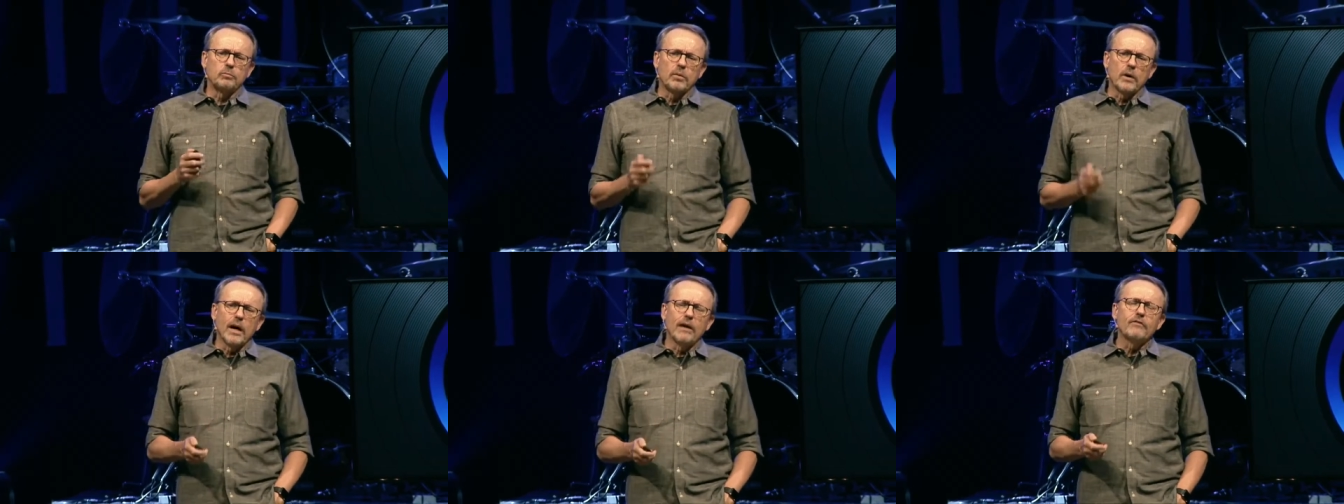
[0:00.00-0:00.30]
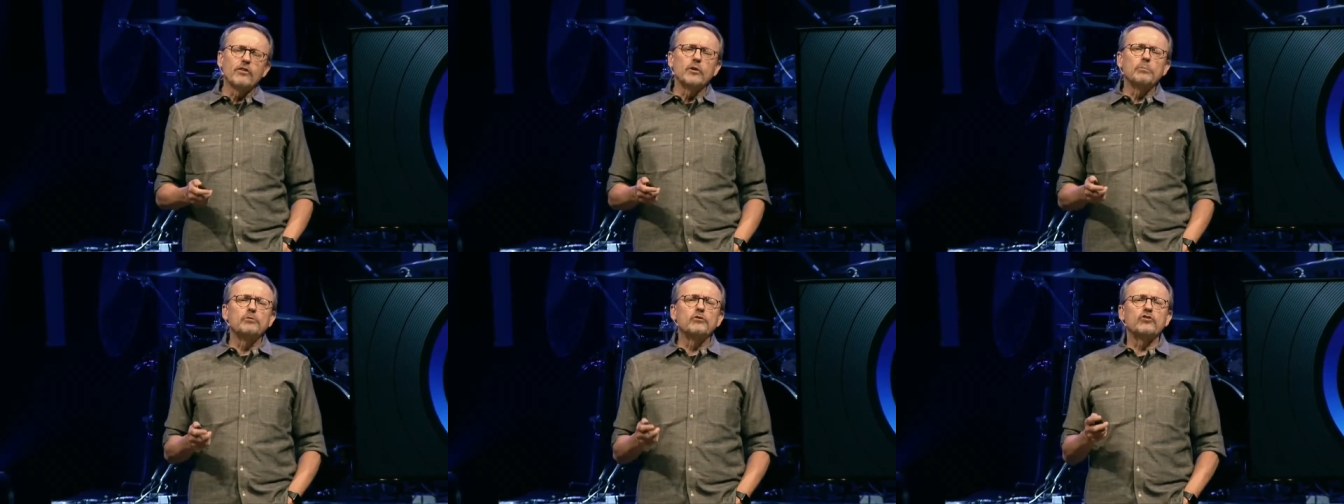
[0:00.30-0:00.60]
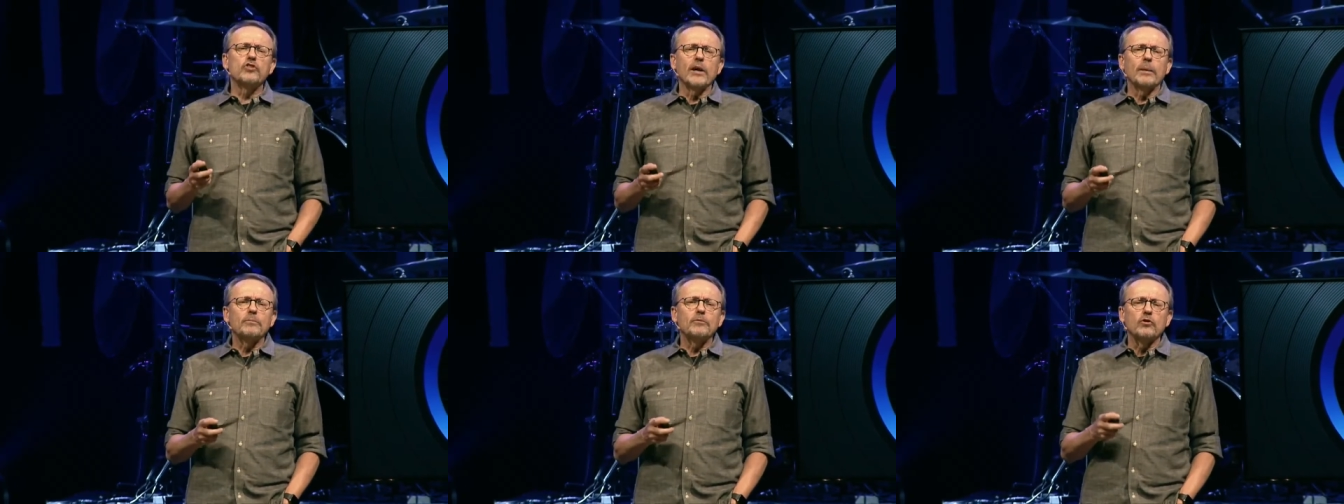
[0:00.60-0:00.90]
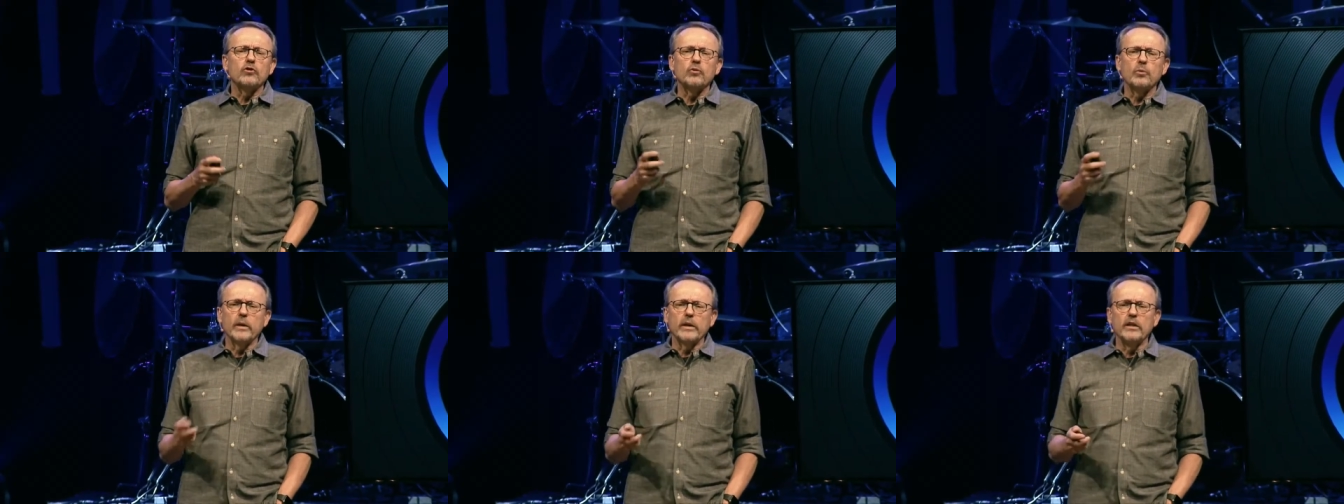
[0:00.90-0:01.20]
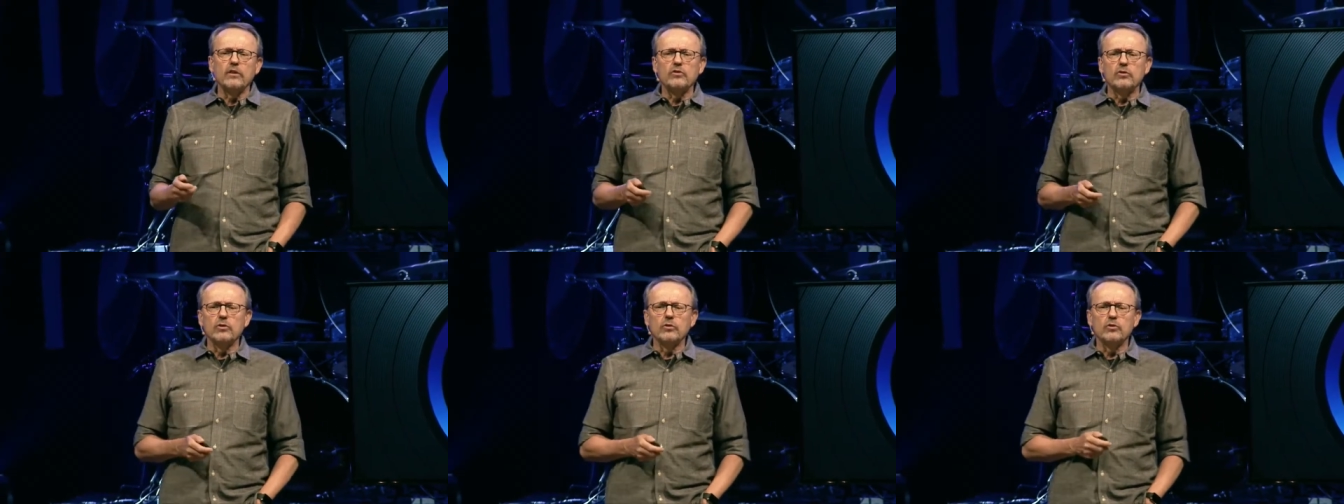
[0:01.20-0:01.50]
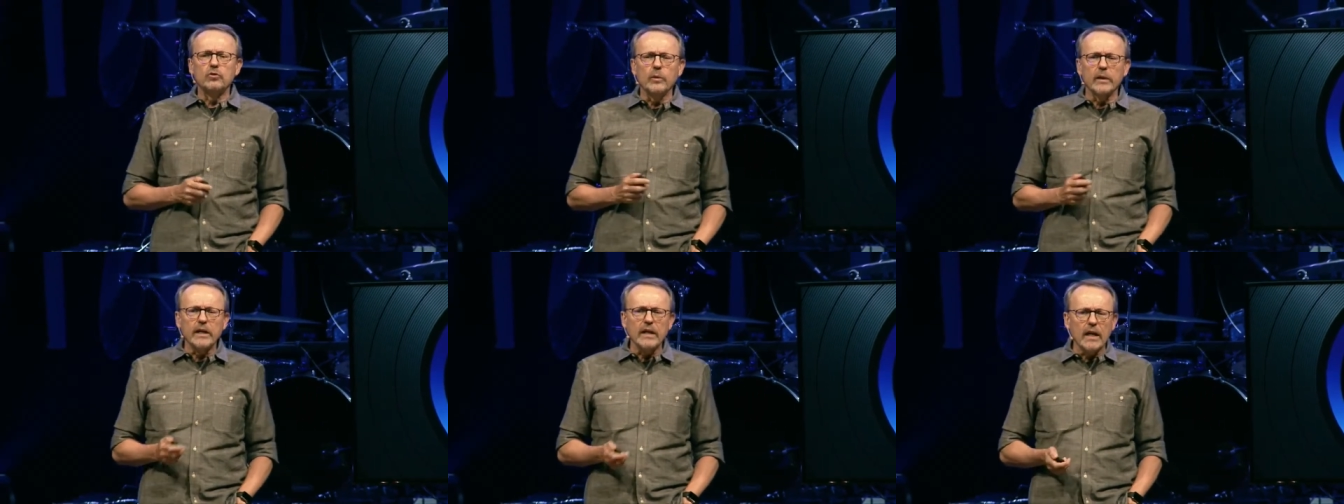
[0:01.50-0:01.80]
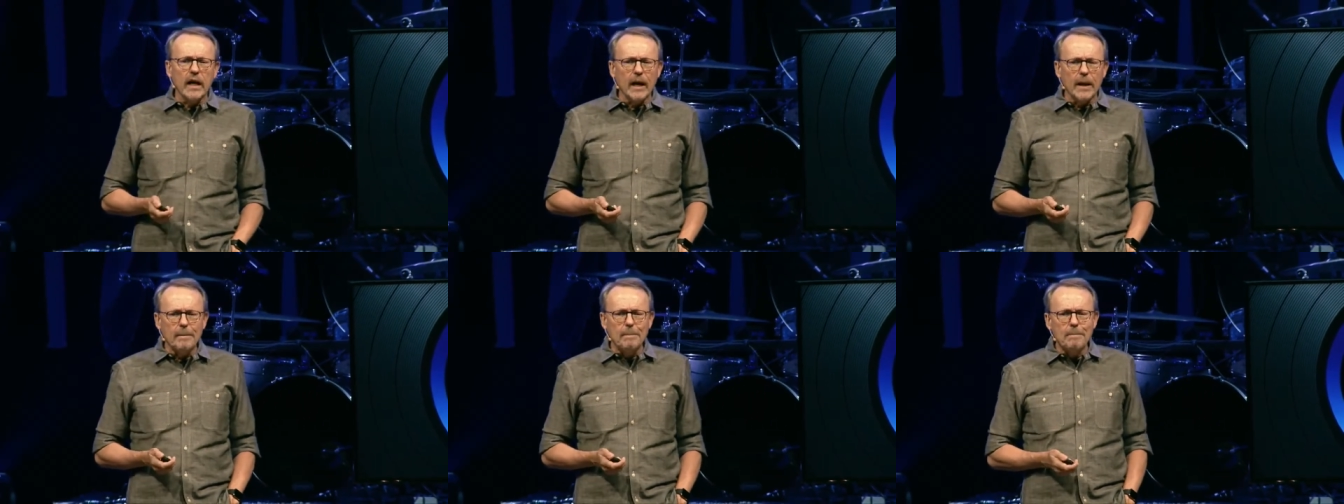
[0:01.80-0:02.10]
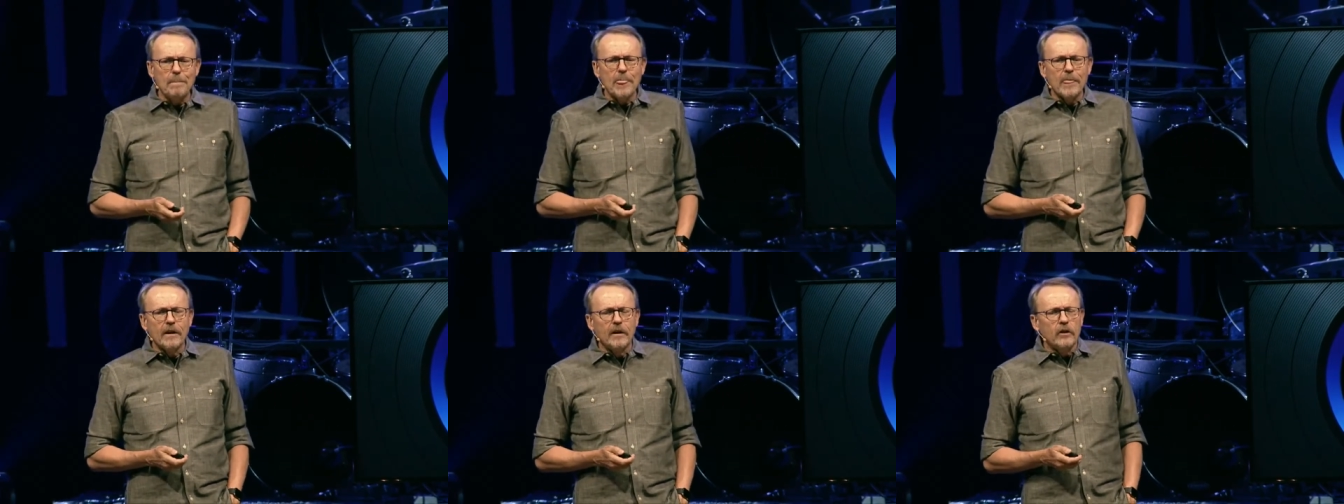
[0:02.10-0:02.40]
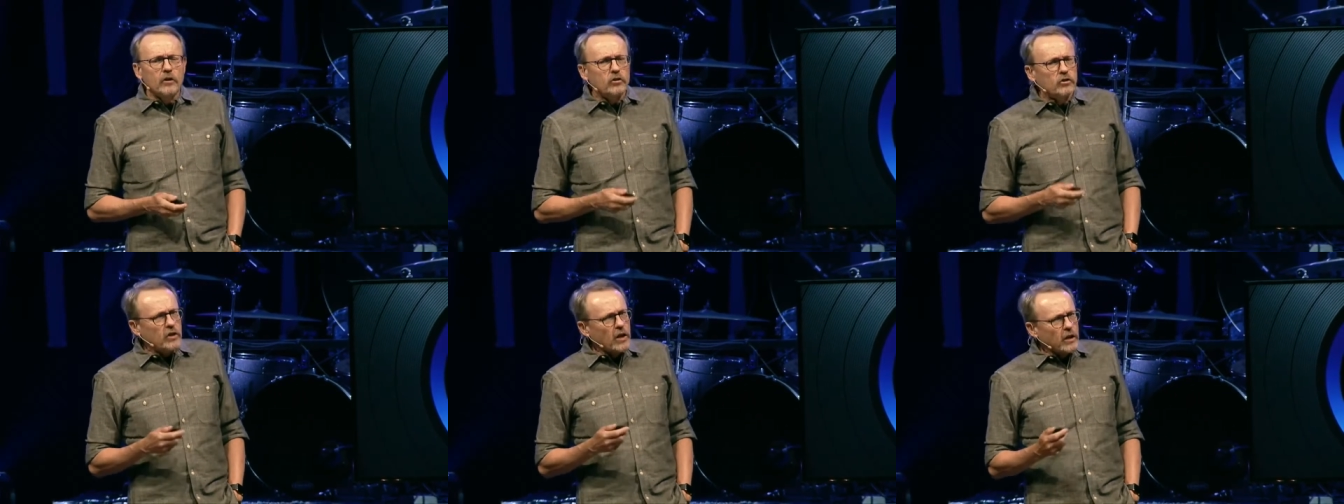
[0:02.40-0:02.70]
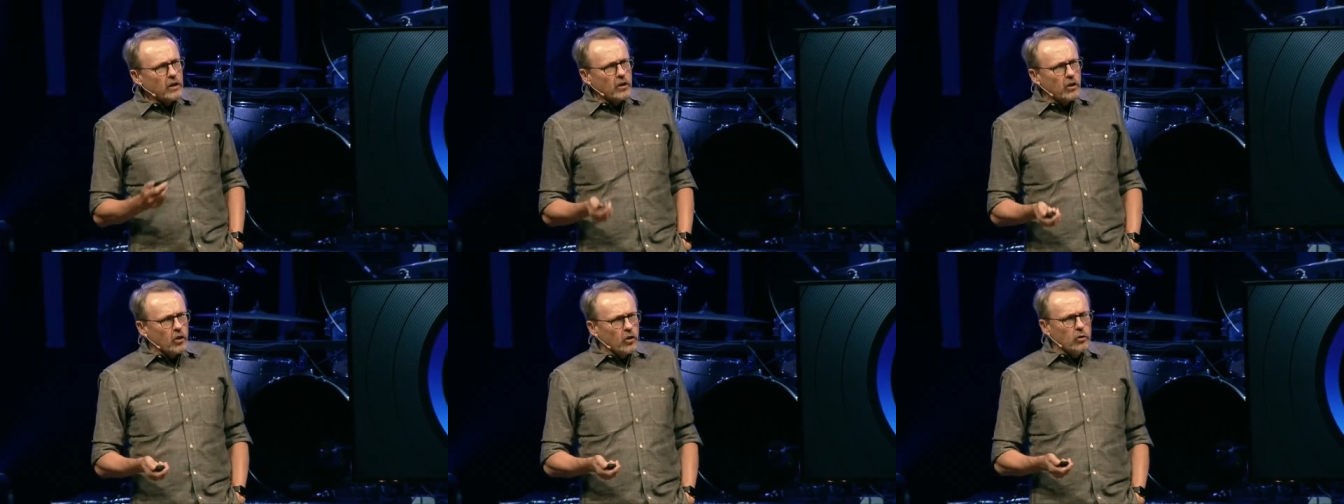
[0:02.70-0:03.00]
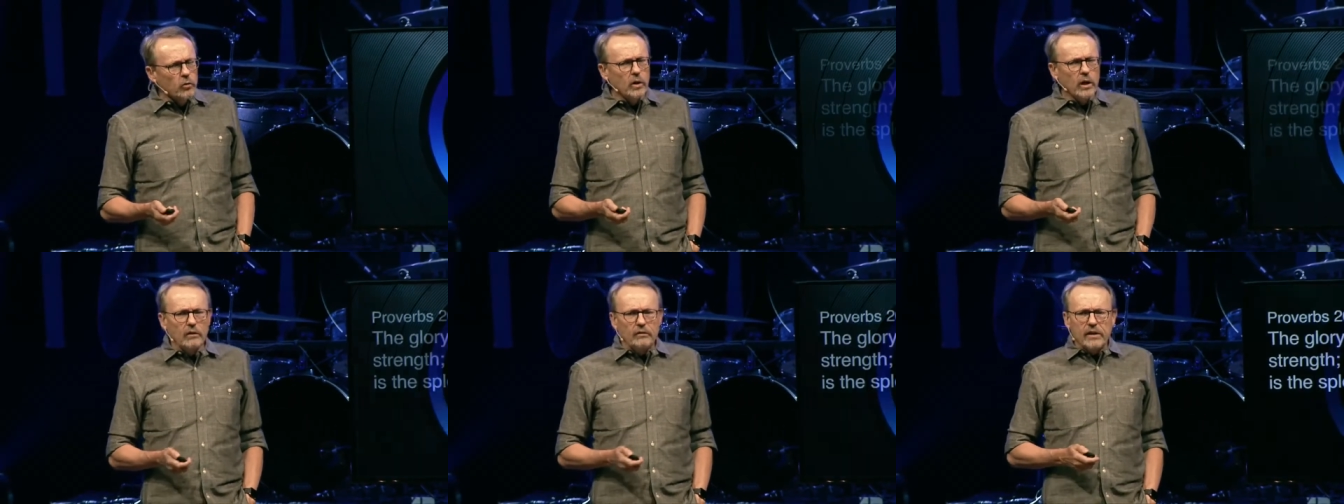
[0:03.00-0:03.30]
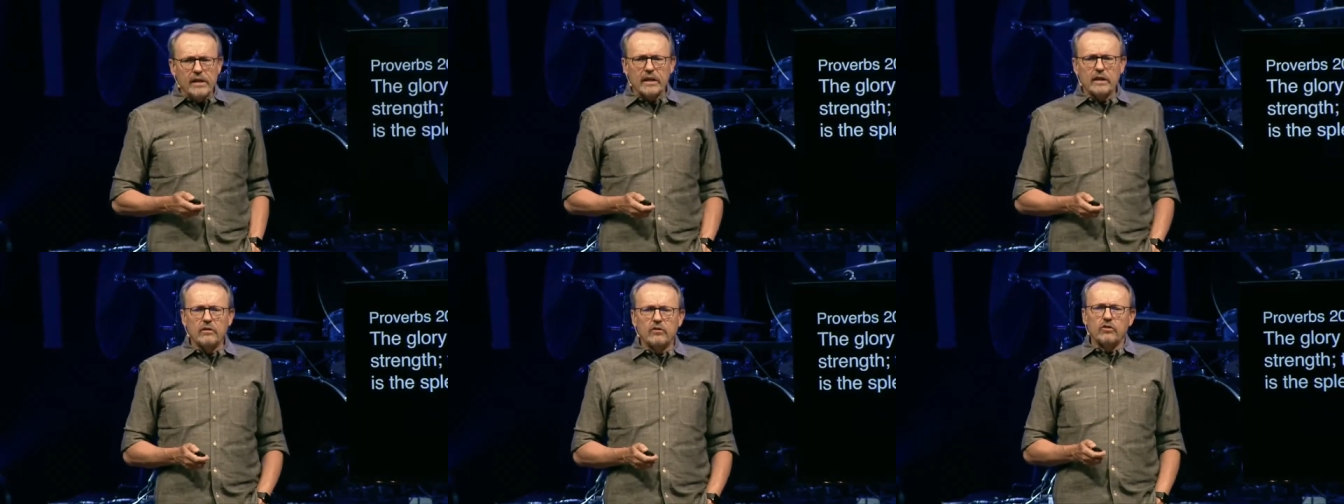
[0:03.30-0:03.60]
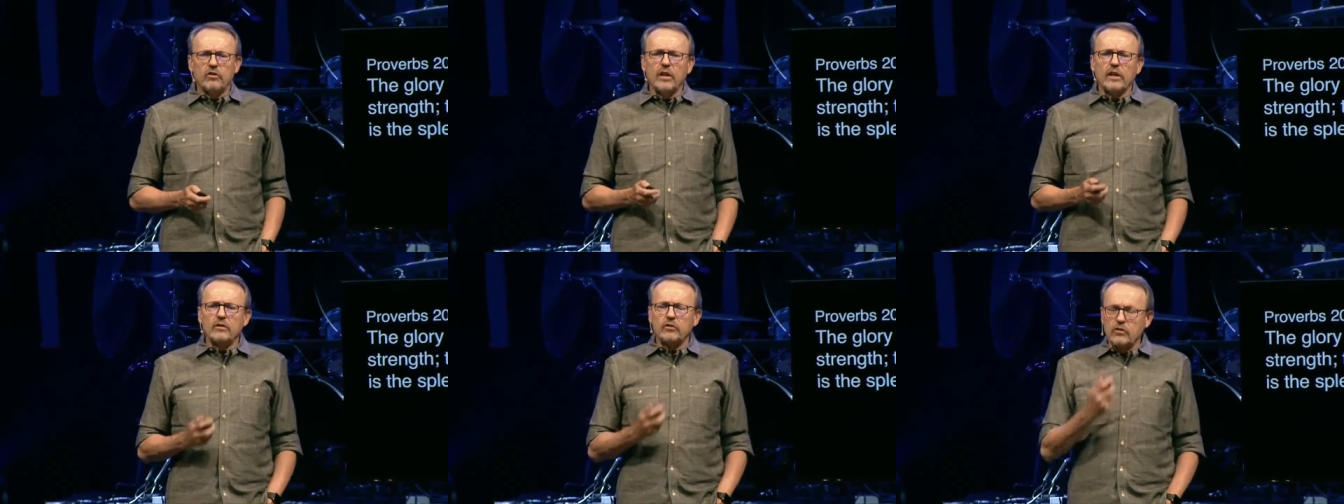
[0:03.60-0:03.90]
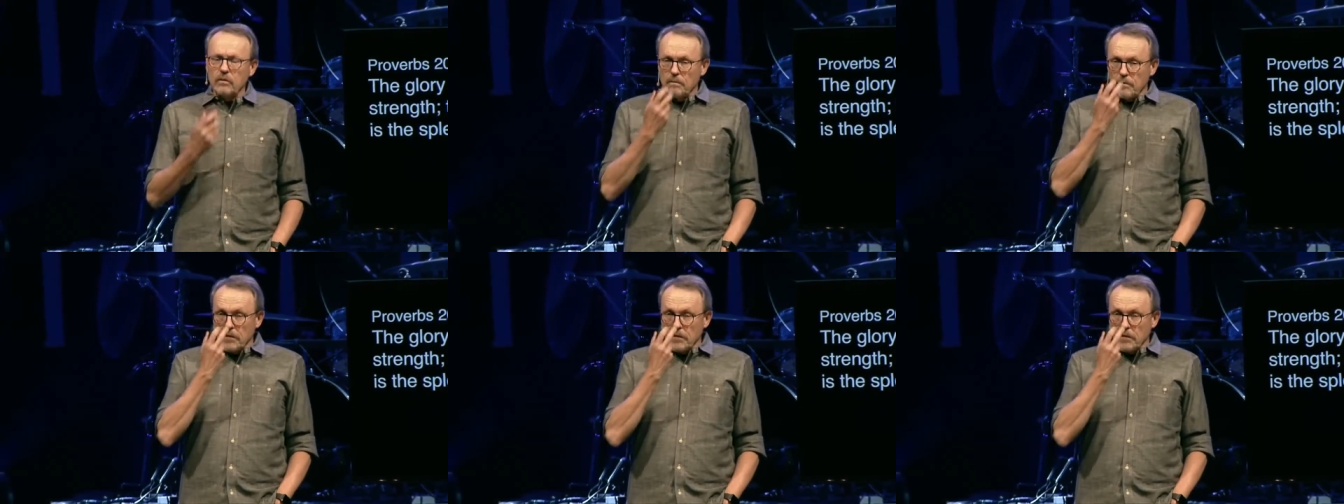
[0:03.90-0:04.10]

Proverbs chapter 22, 29, study of the New Living. It says,